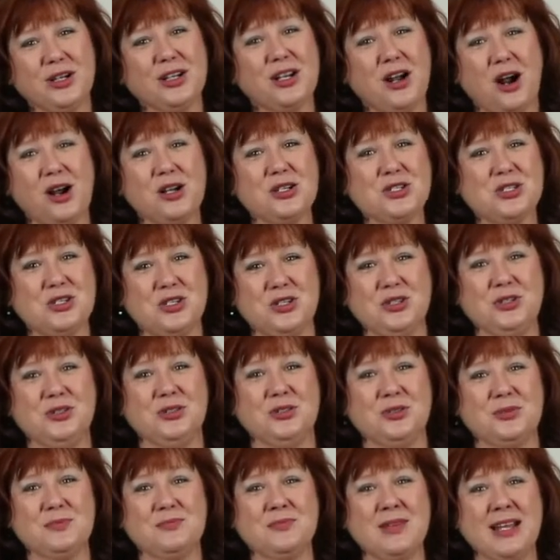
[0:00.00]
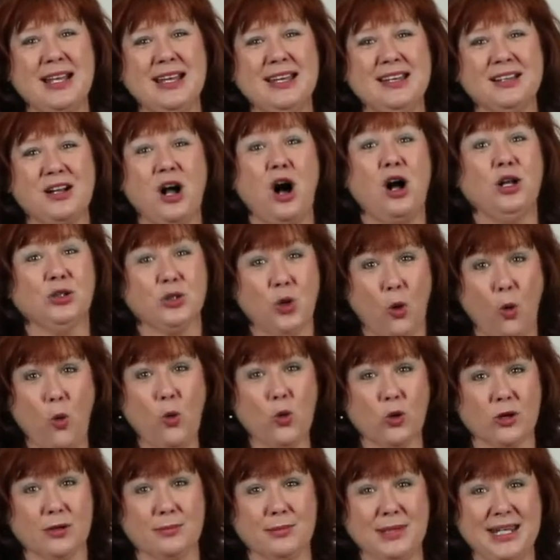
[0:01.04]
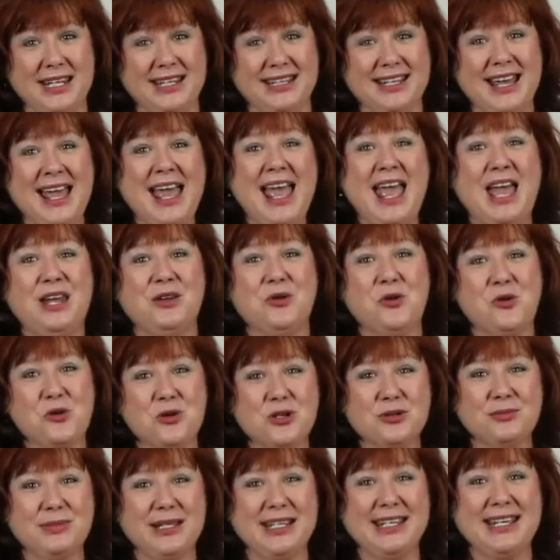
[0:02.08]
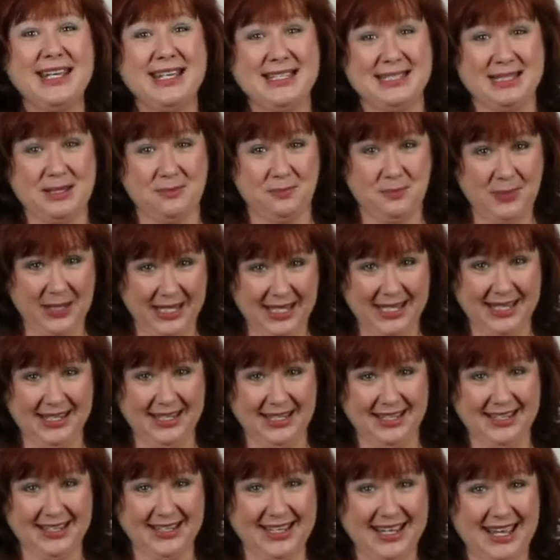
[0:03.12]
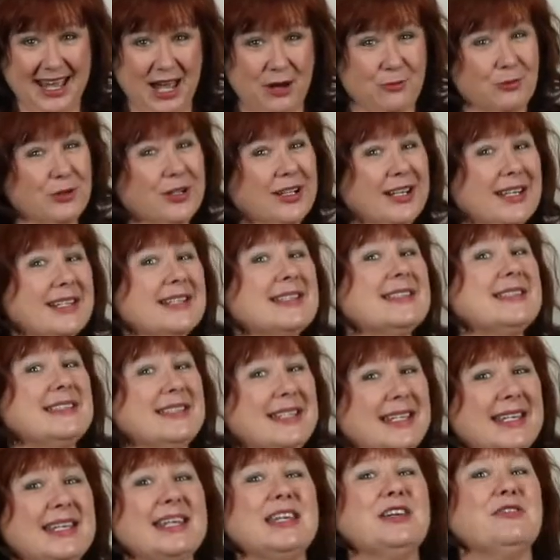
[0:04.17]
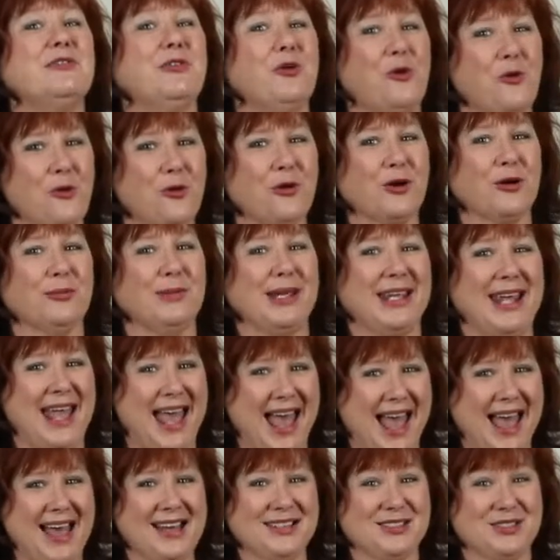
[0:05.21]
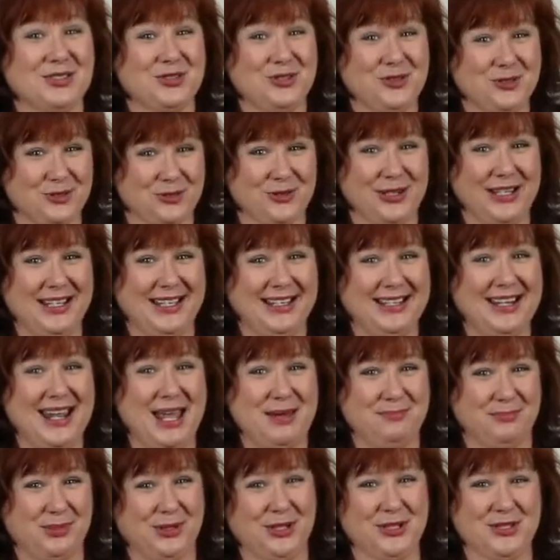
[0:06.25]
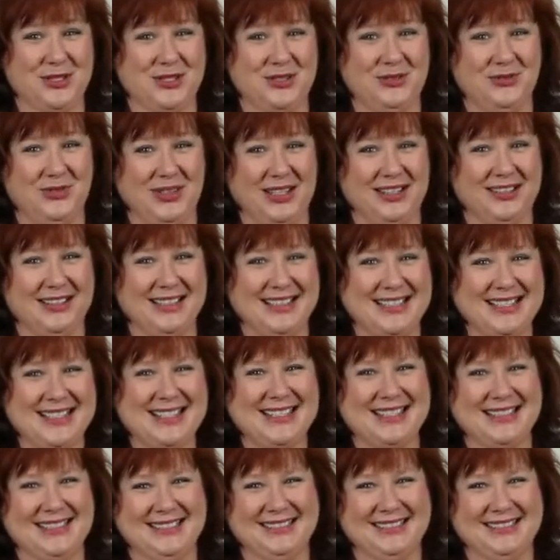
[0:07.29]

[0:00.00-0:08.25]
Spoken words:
cartoon called Ormy, and Ormy is a pig. And we're going to see if Ormy has grit and perseverance.